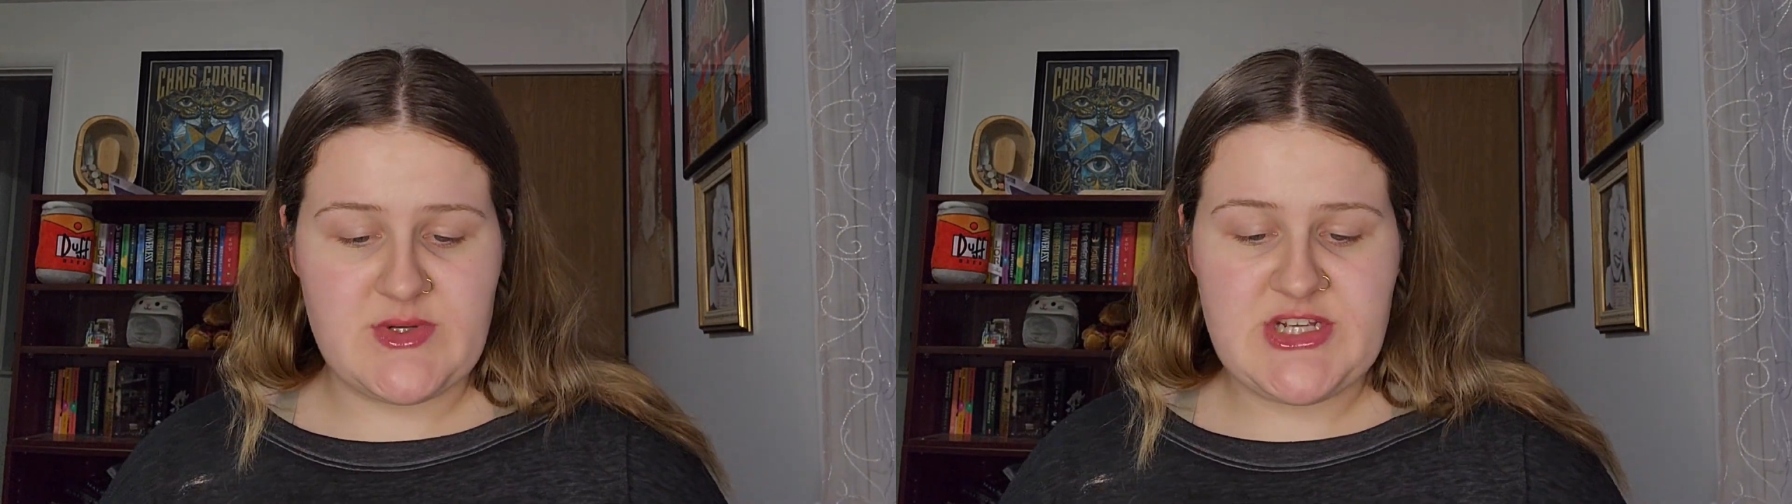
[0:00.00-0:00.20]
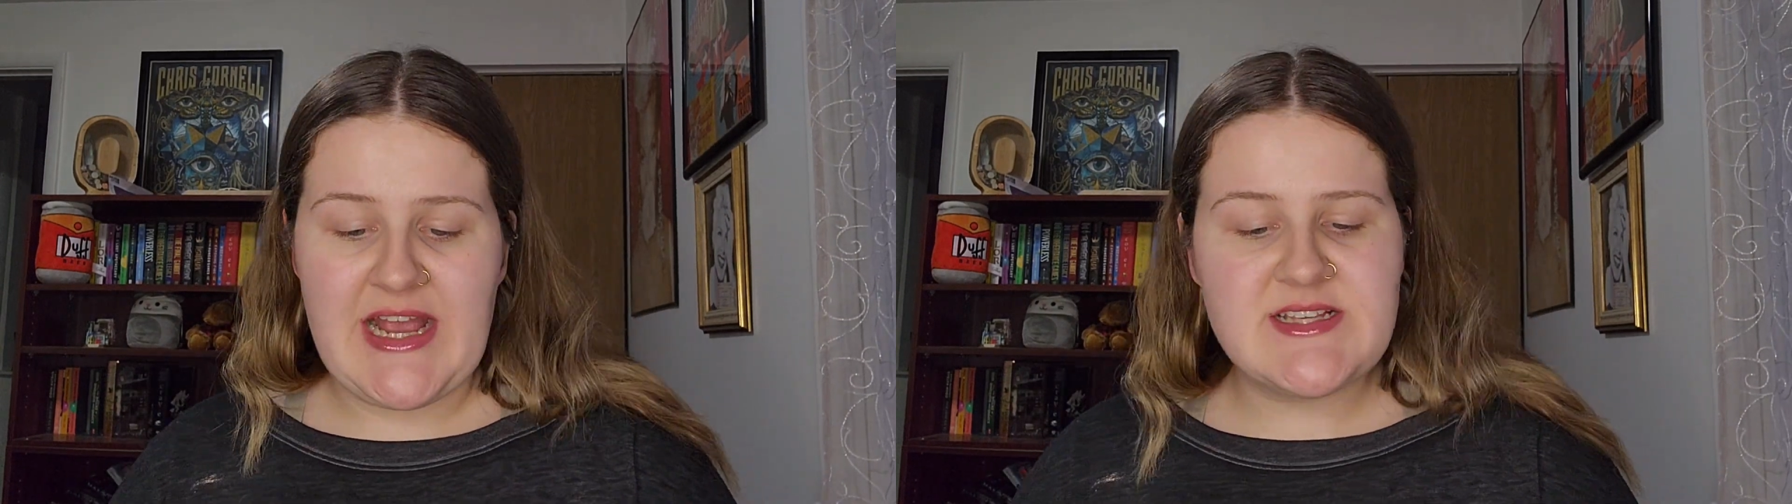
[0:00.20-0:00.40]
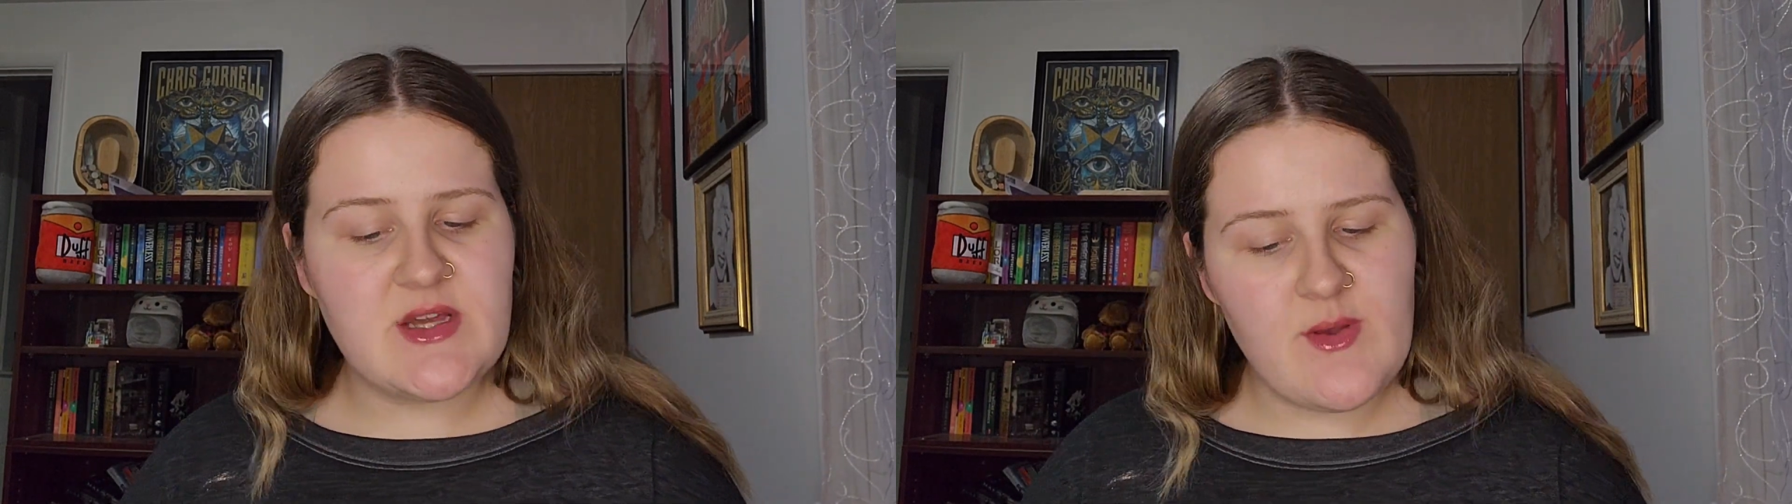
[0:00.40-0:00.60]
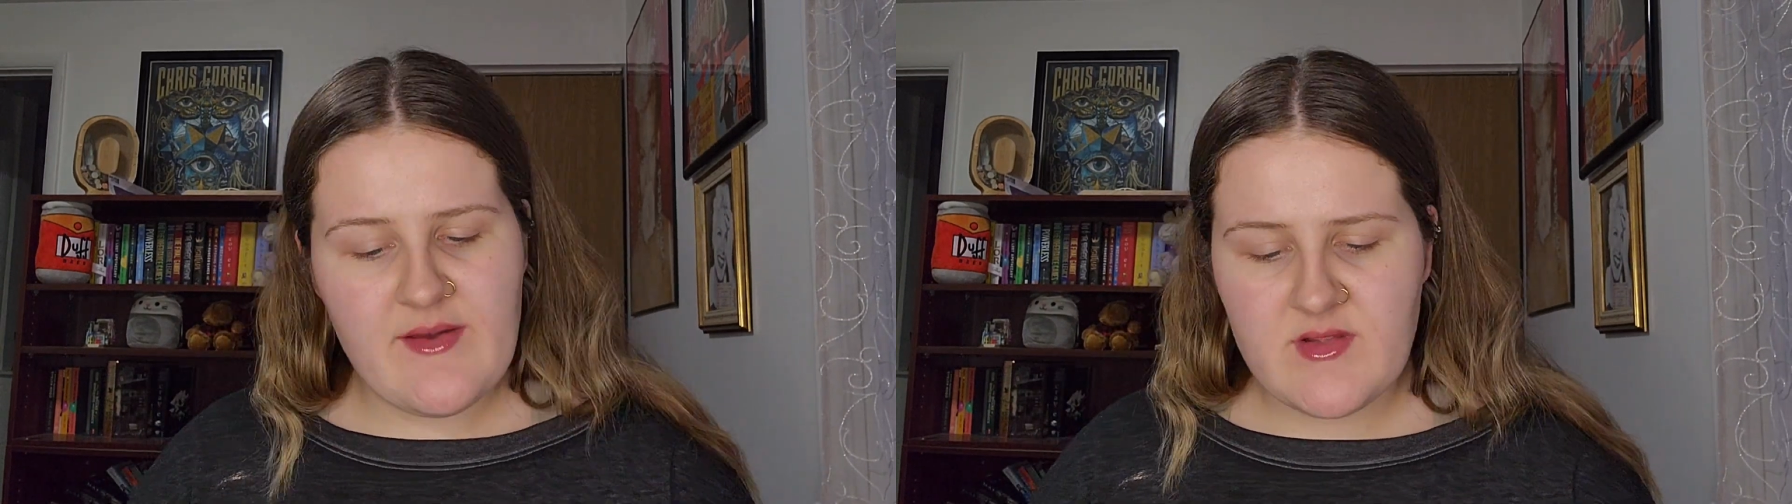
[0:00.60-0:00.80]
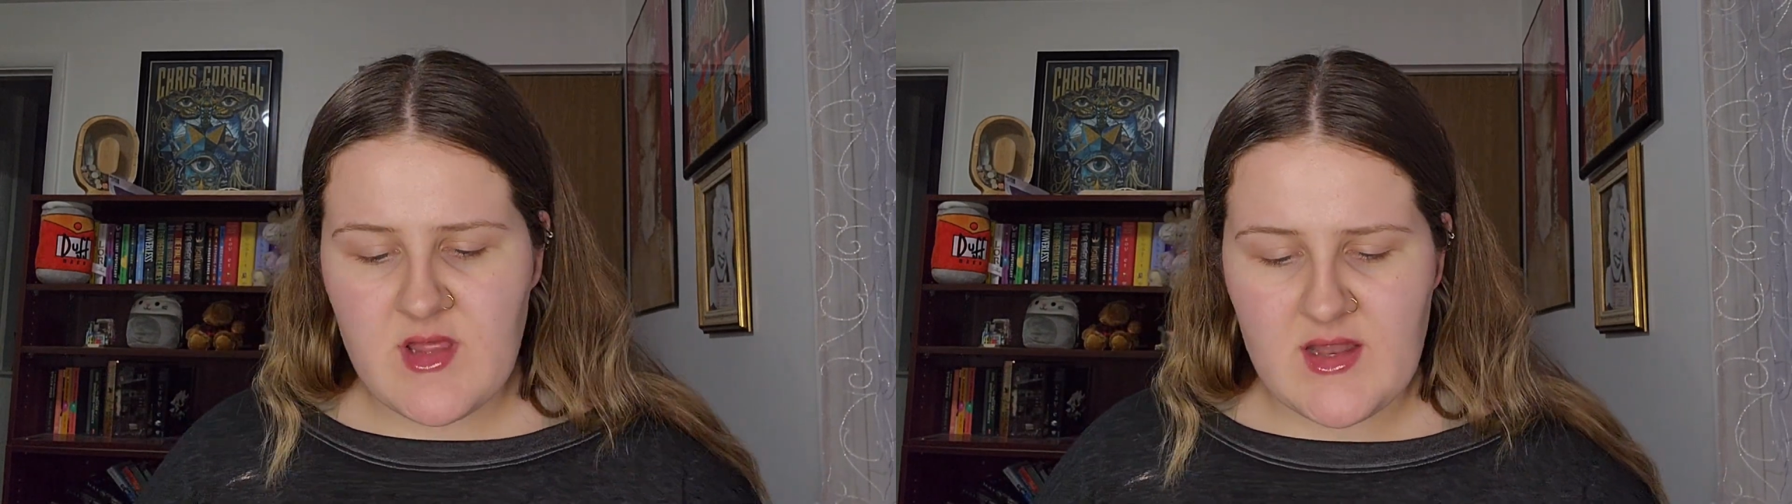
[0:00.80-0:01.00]
which I don't
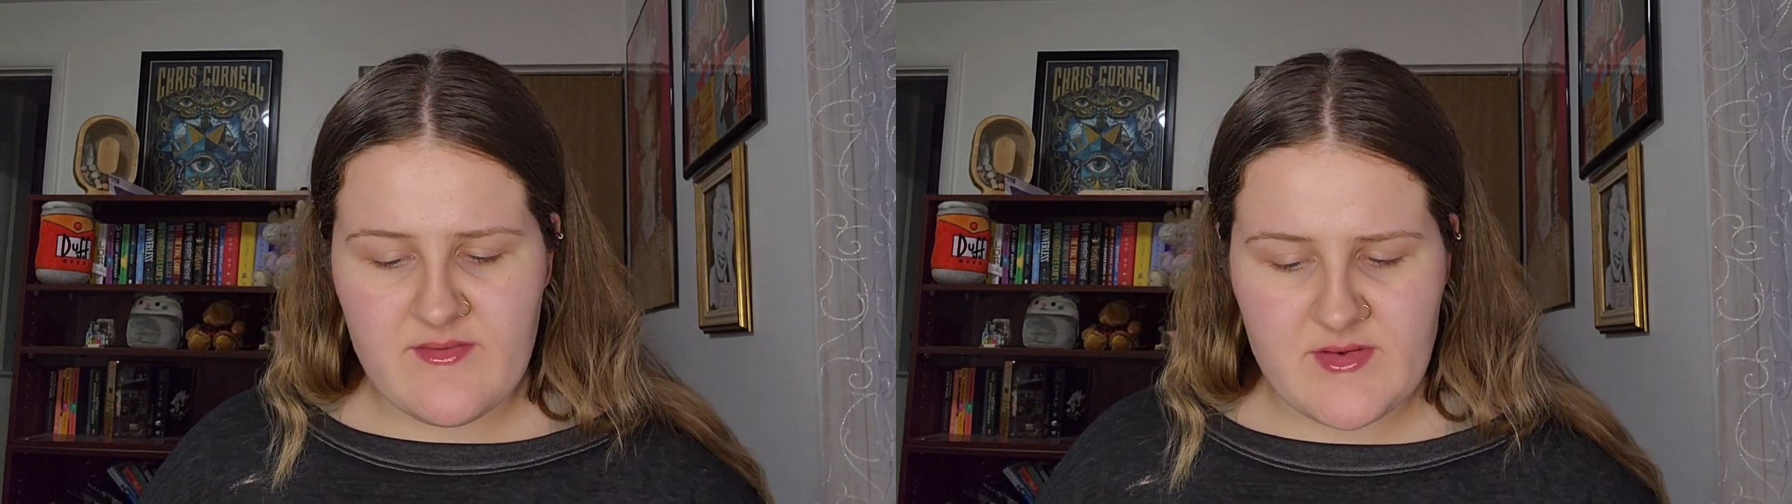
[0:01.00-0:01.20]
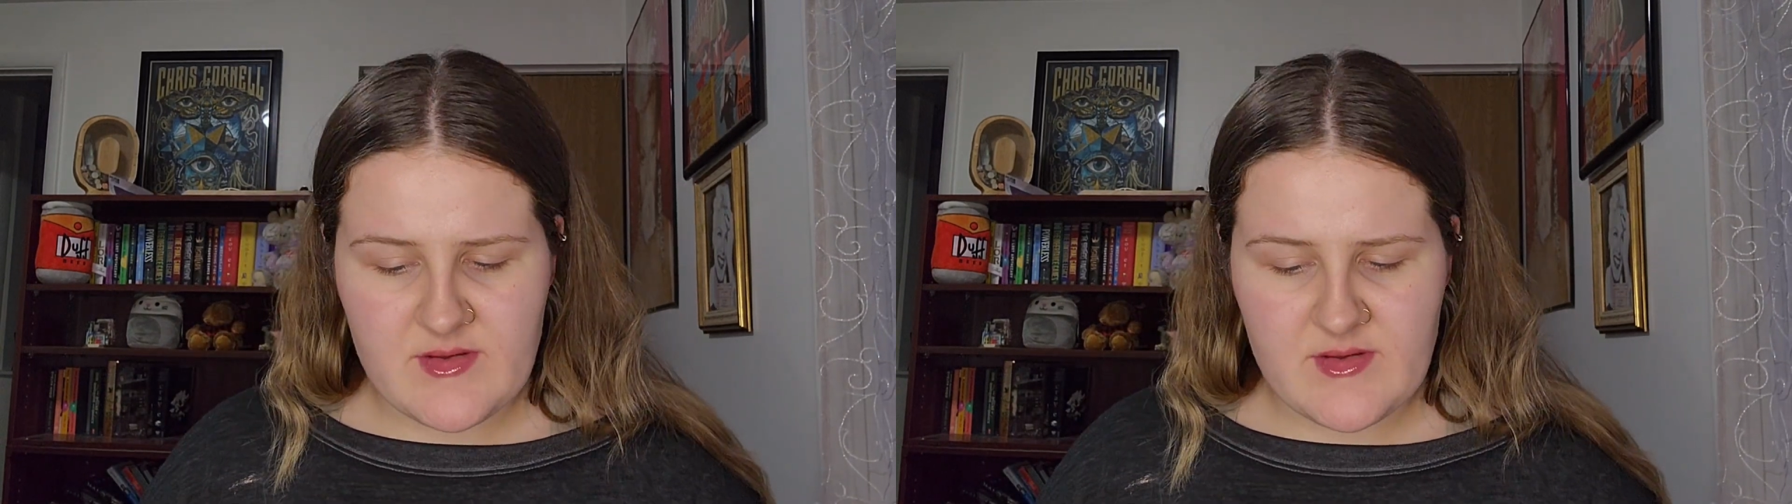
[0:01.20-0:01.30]
have a lot of them.